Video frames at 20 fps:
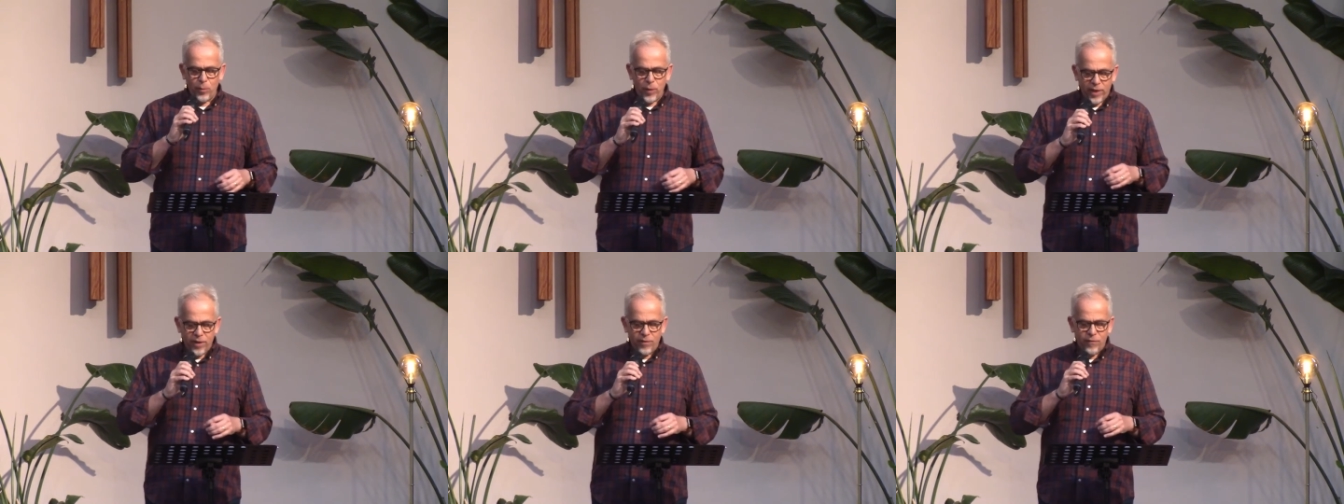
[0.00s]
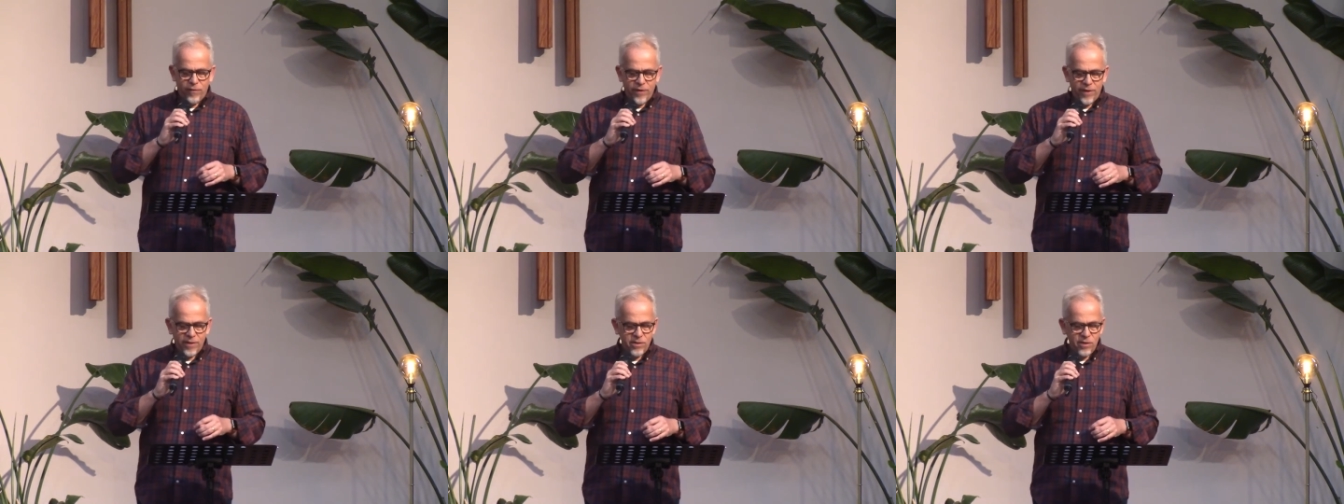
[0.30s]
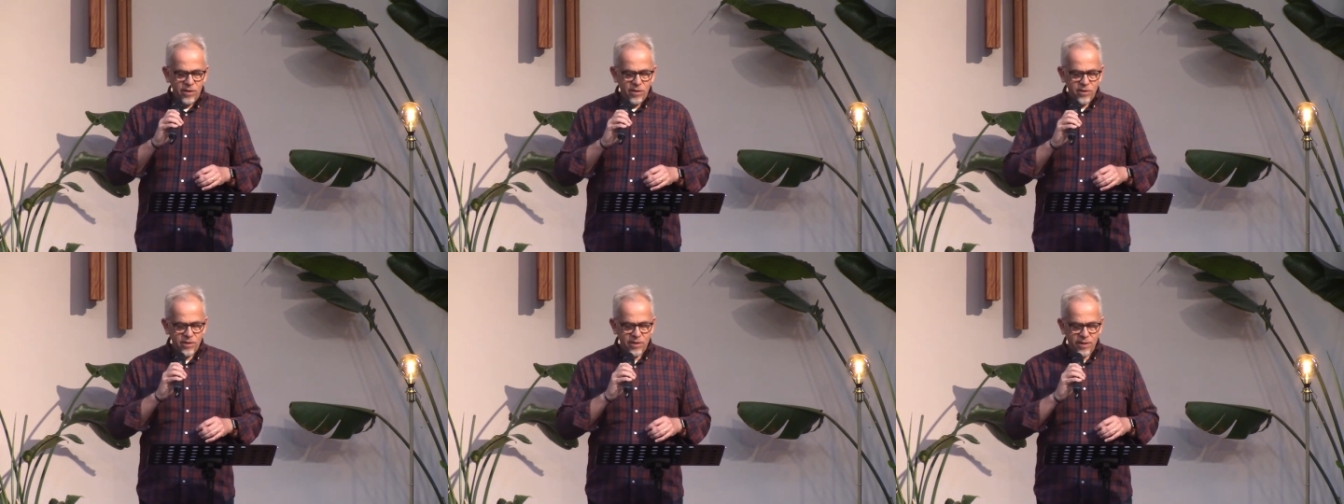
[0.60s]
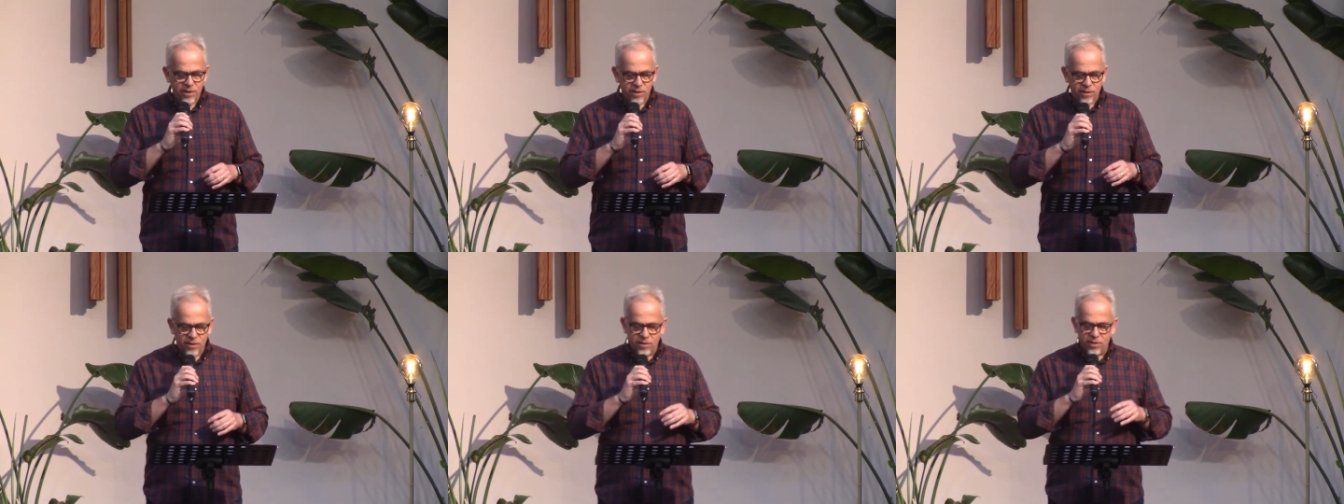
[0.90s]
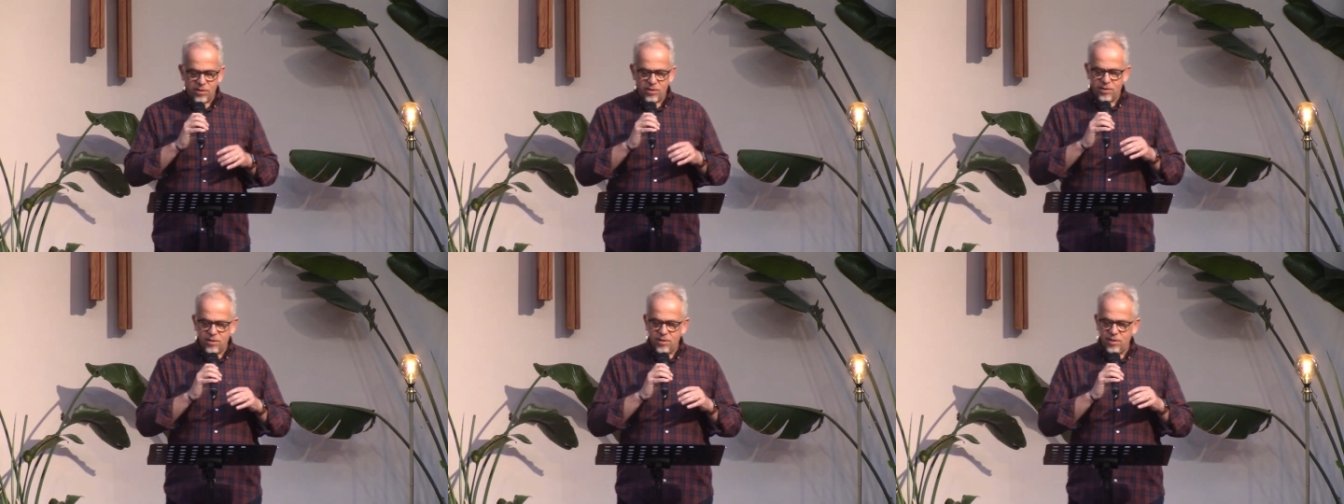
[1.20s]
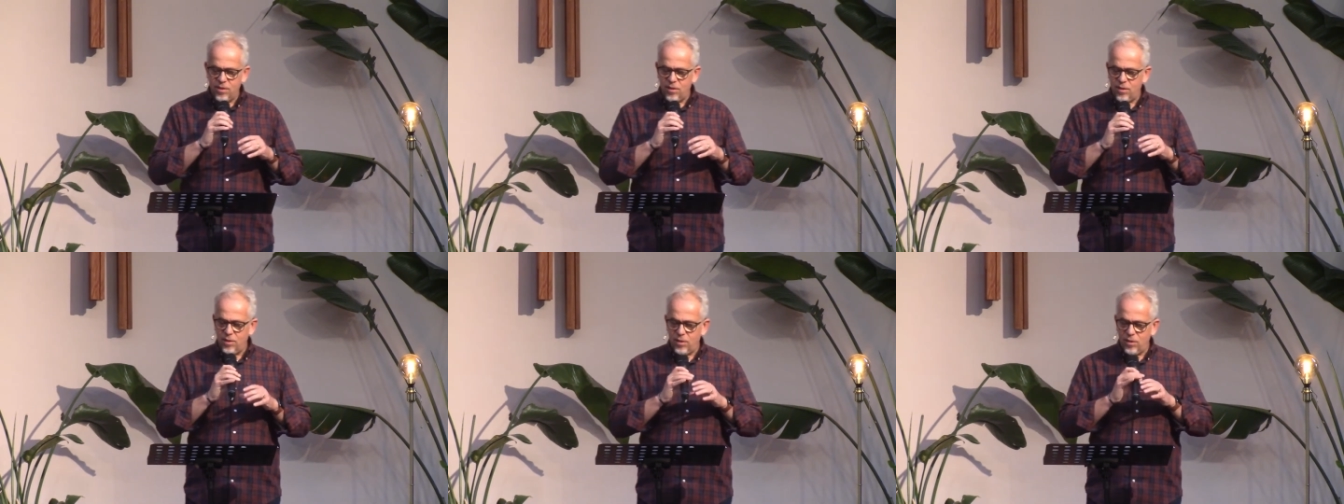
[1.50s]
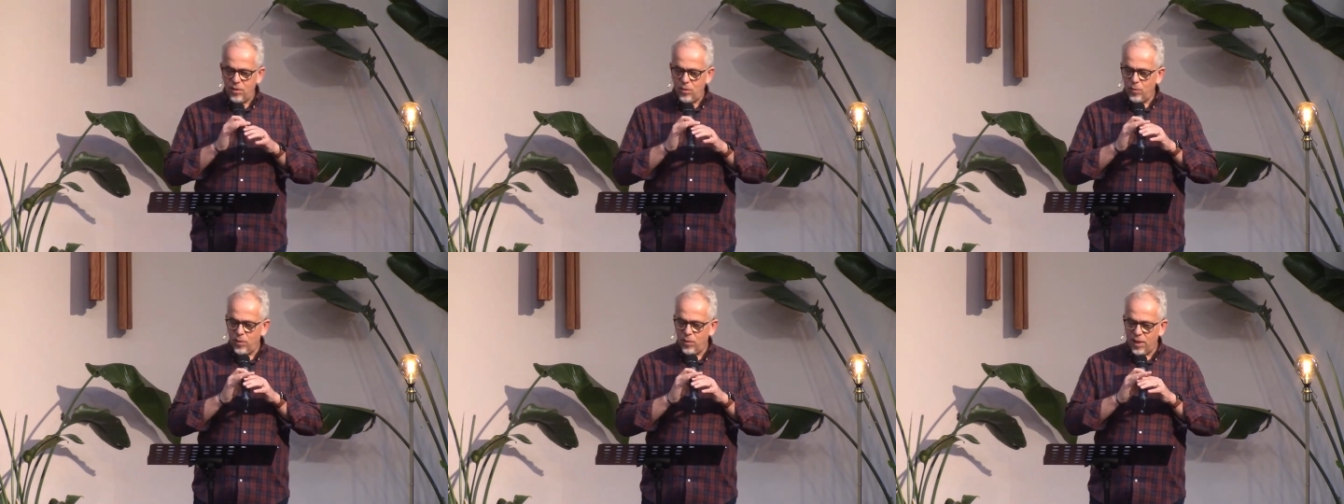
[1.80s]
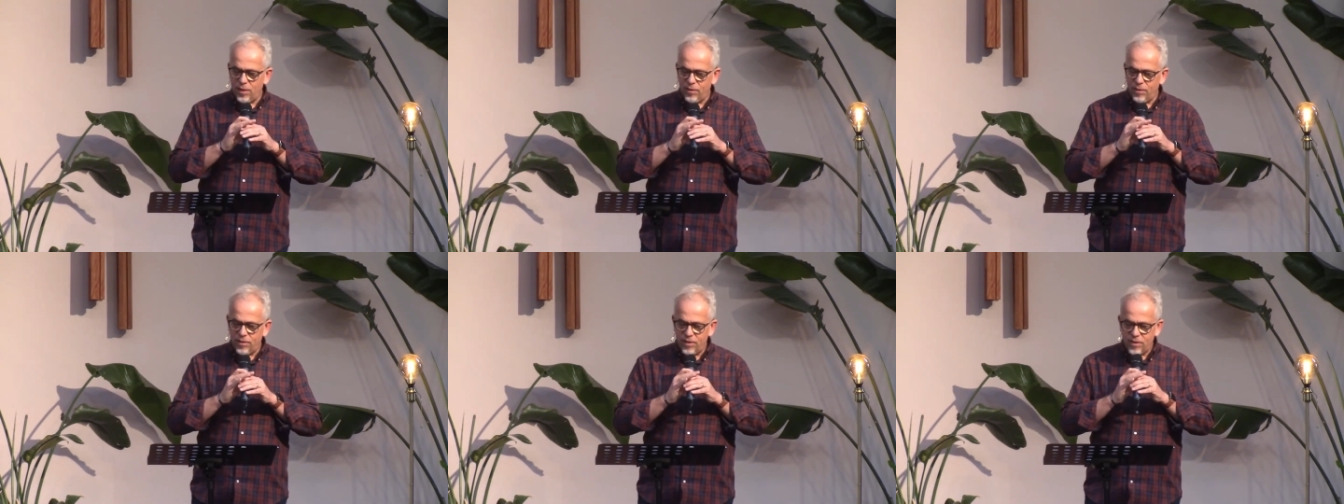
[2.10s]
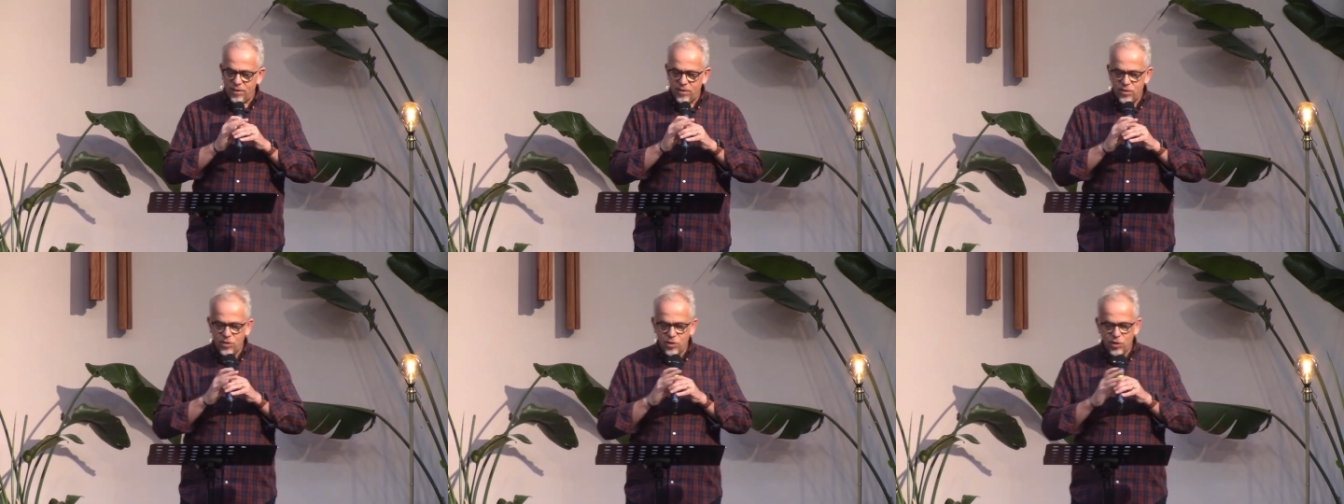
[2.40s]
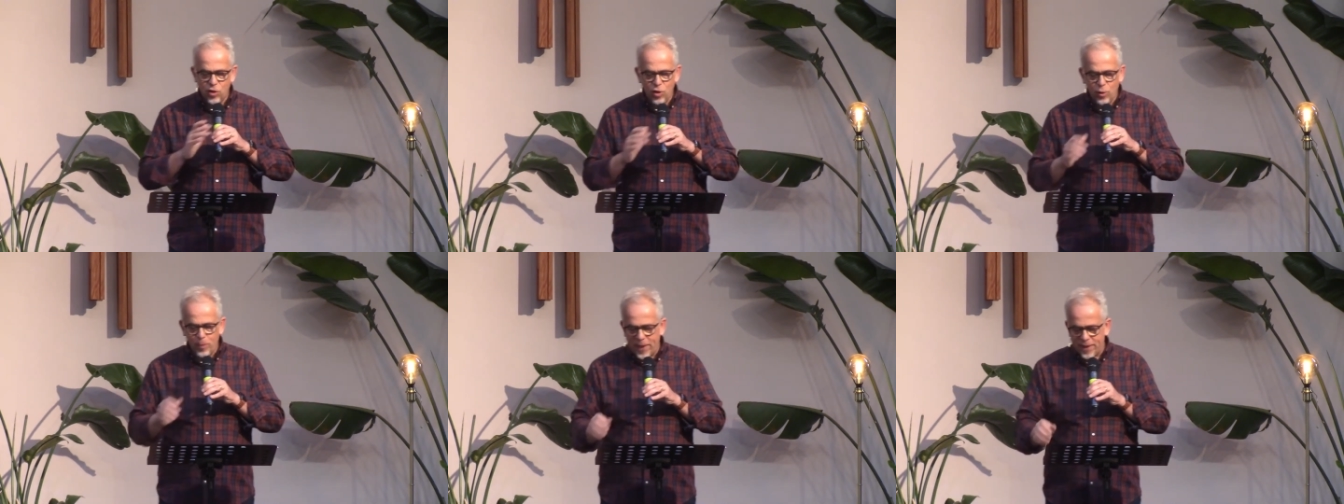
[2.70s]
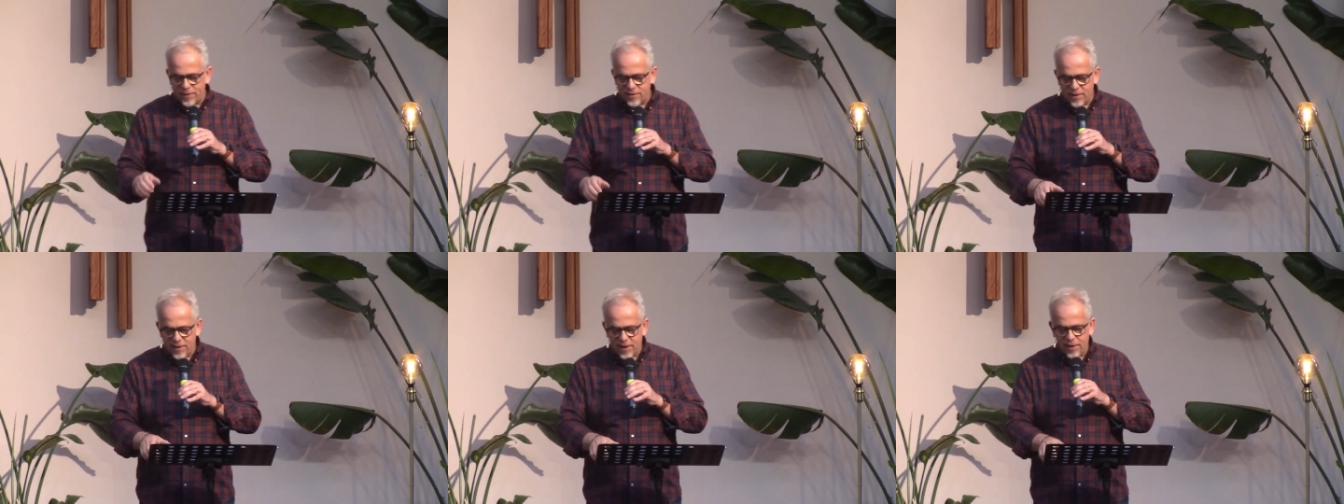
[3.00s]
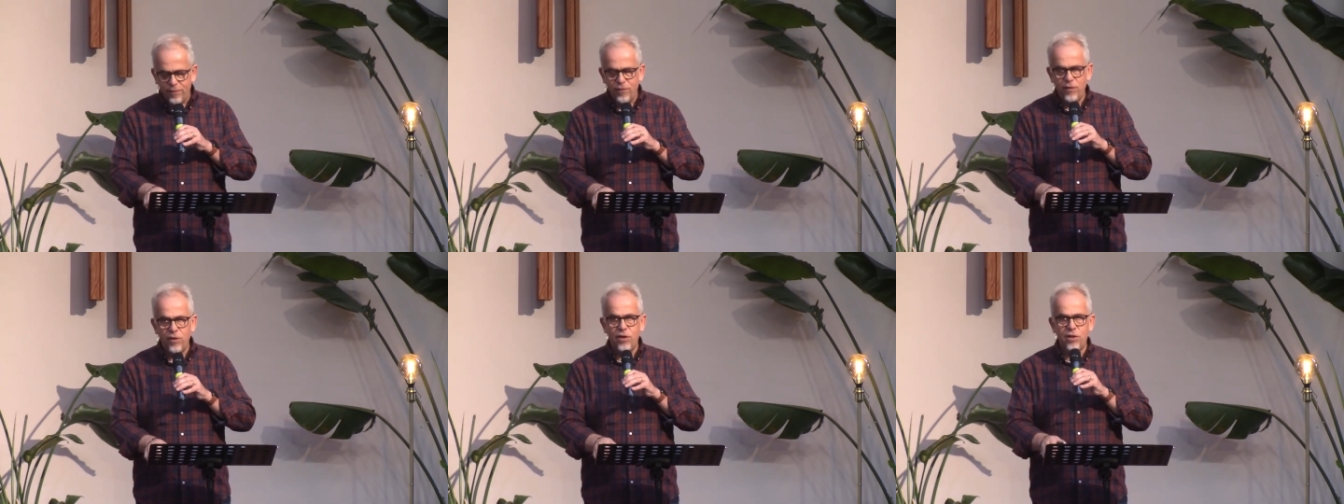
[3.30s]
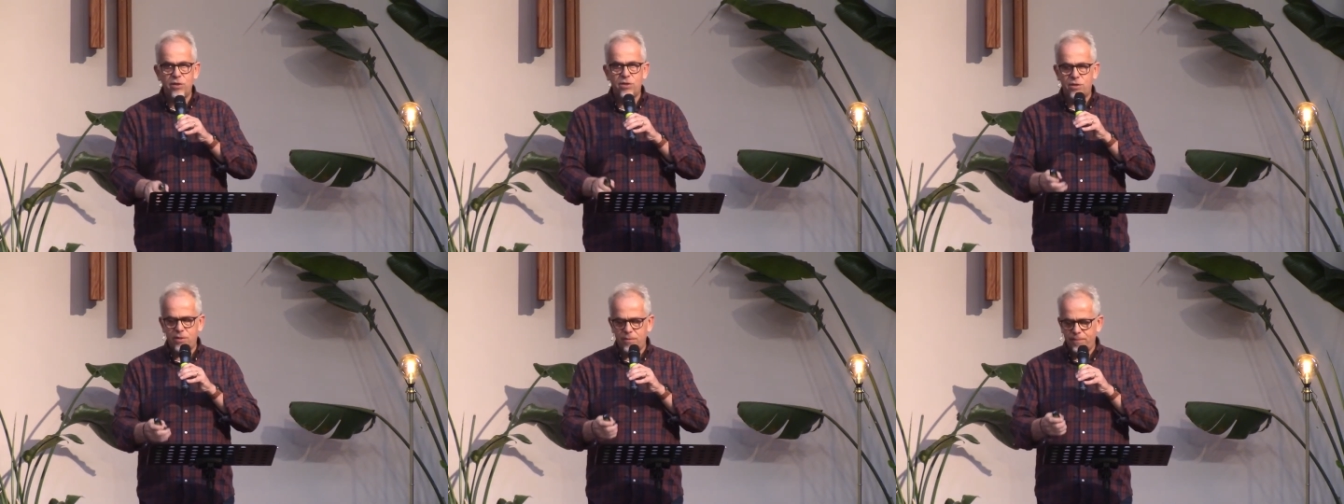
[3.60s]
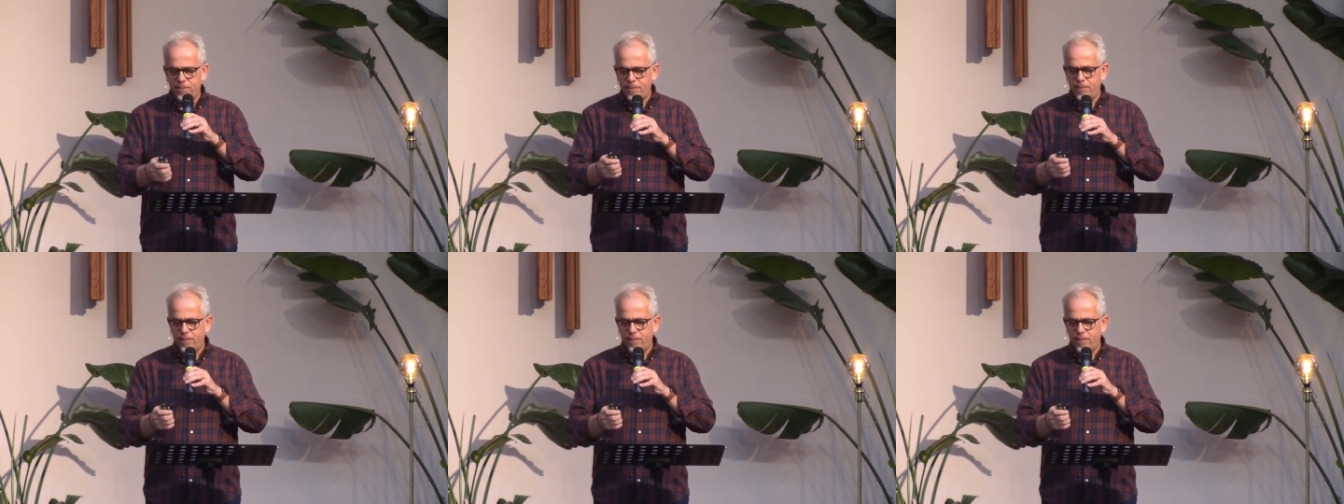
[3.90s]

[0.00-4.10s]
we confess our sins? Well, to go back to that verse,